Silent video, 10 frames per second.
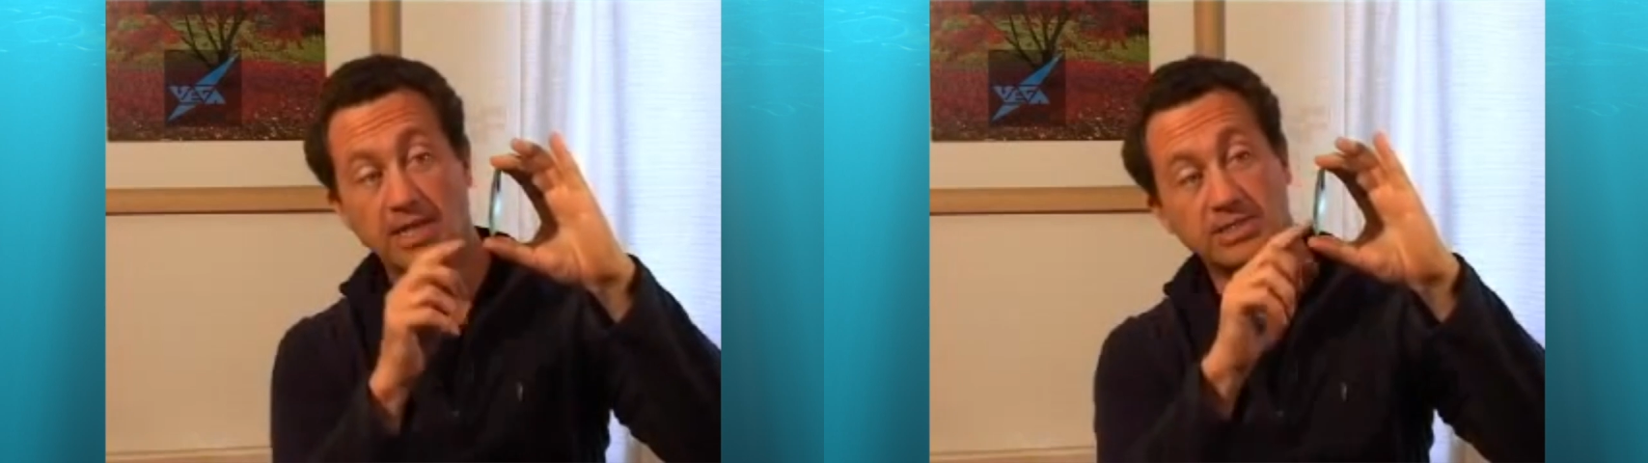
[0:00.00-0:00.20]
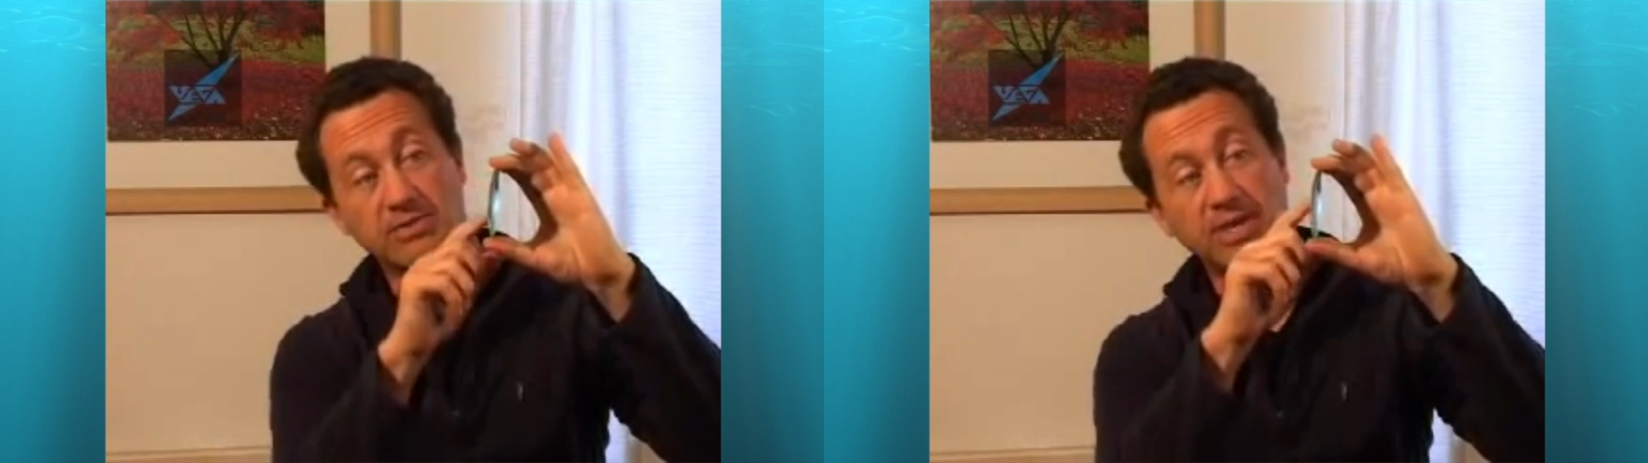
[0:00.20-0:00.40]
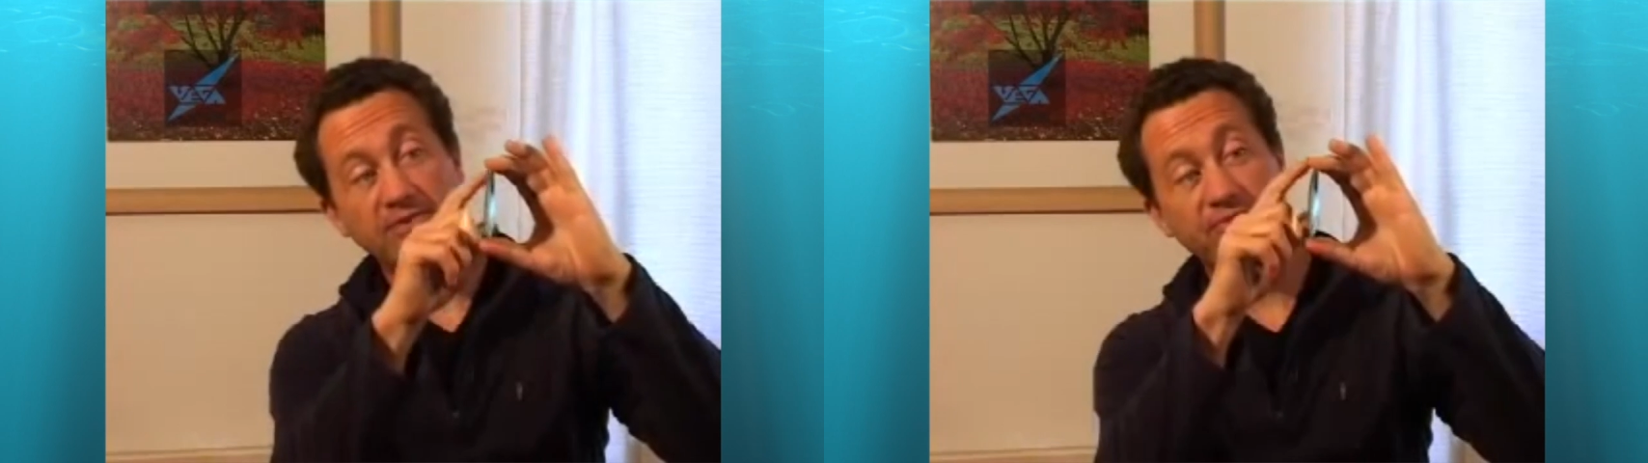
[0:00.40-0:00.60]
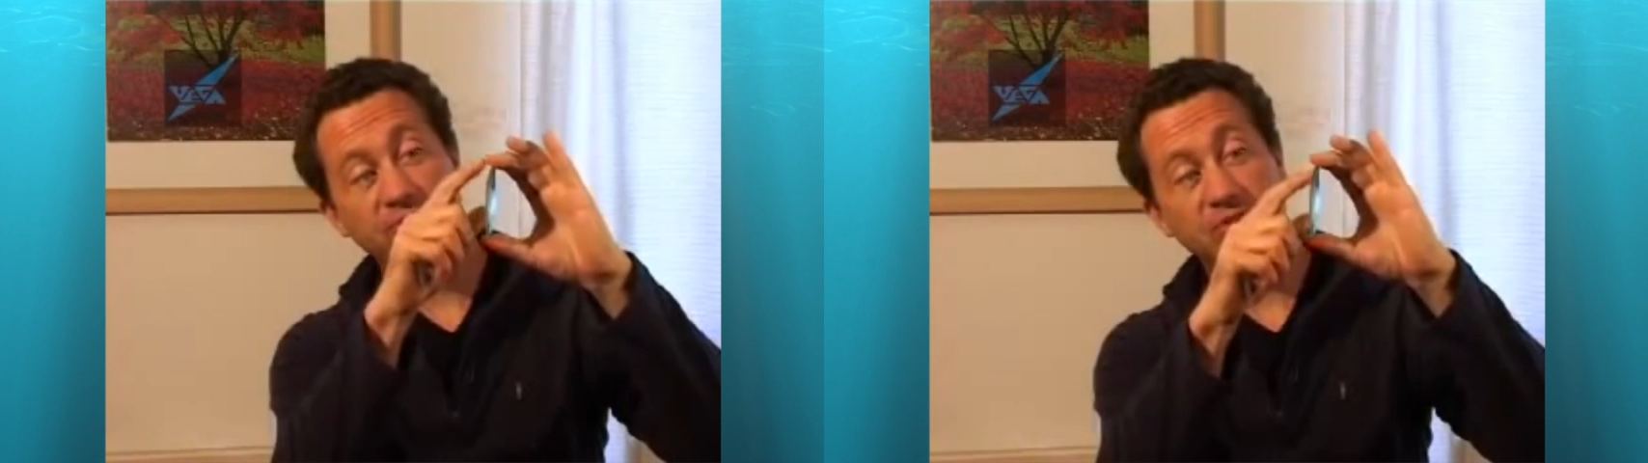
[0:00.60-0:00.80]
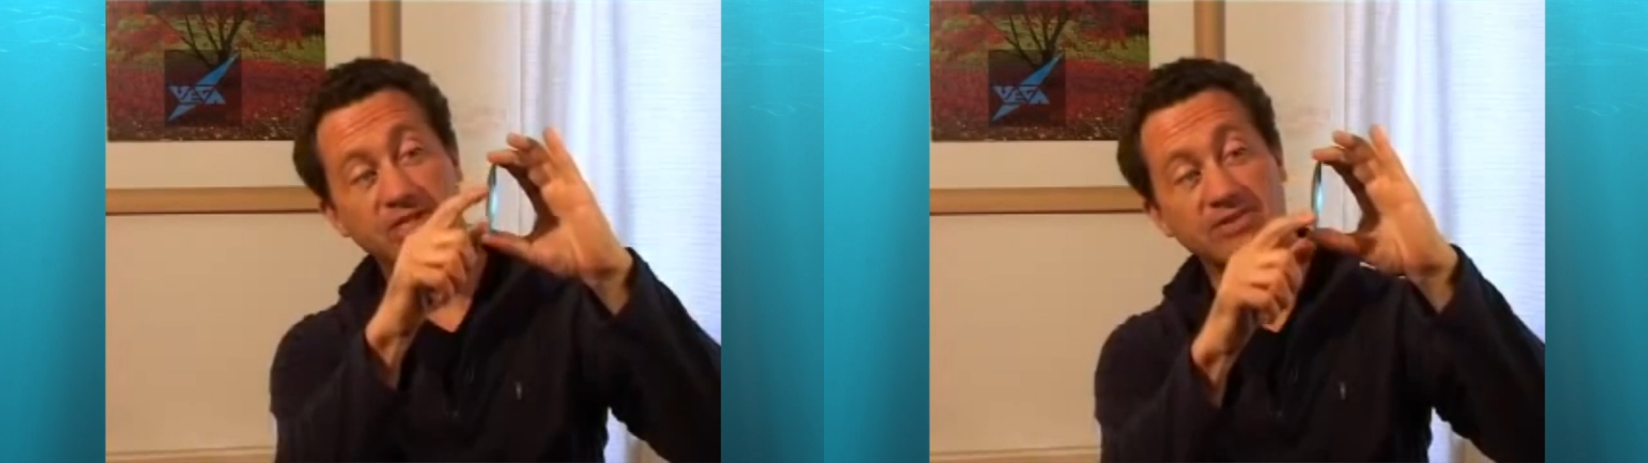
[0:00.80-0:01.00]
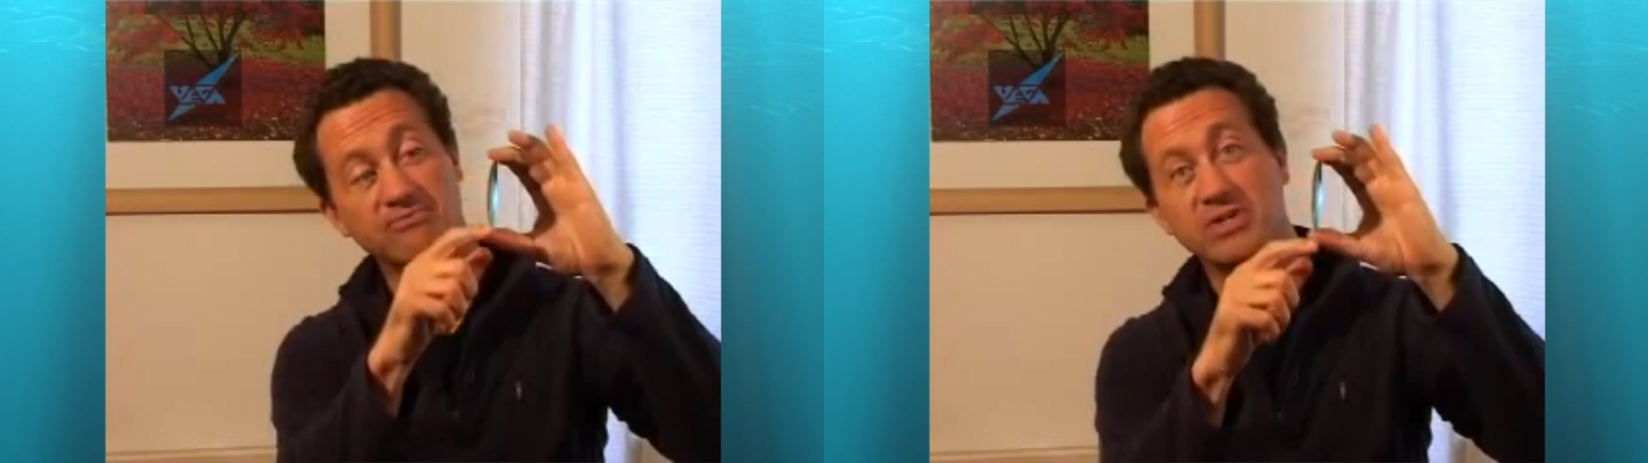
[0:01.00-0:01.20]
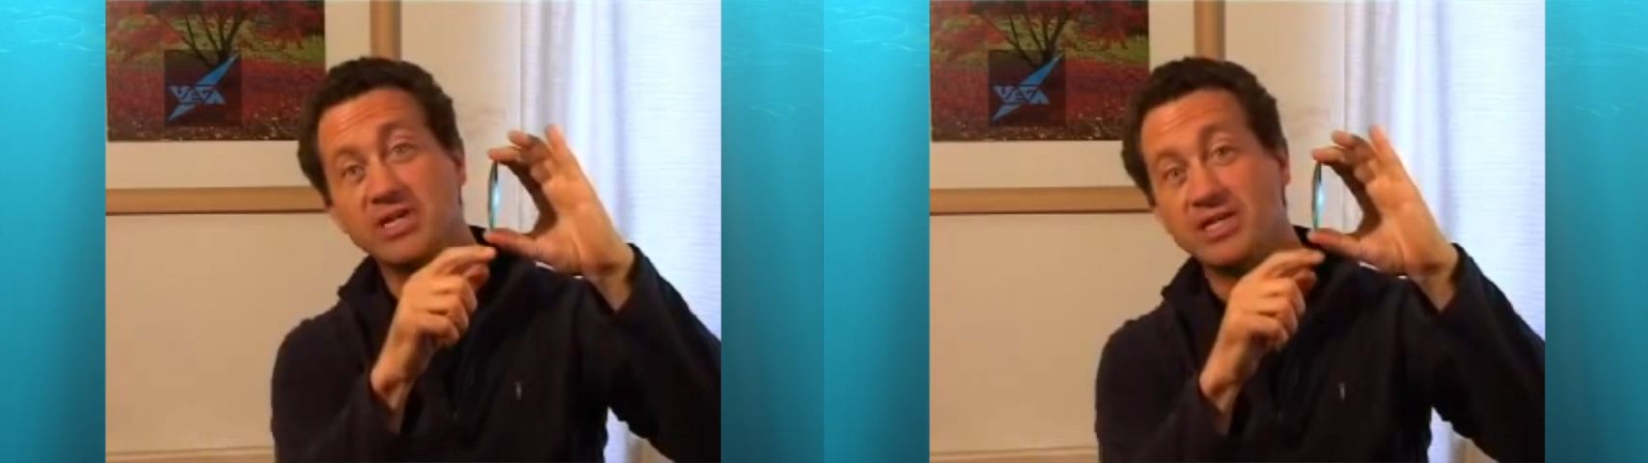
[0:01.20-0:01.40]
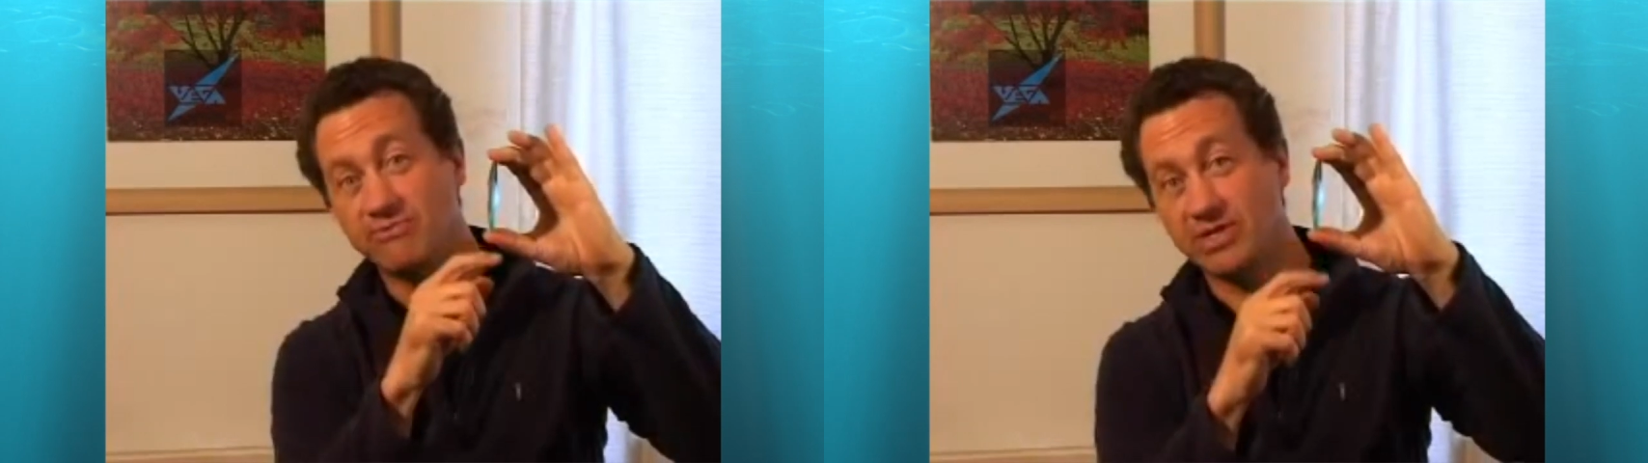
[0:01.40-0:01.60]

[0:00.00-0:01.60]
And so, therefore, you need a really,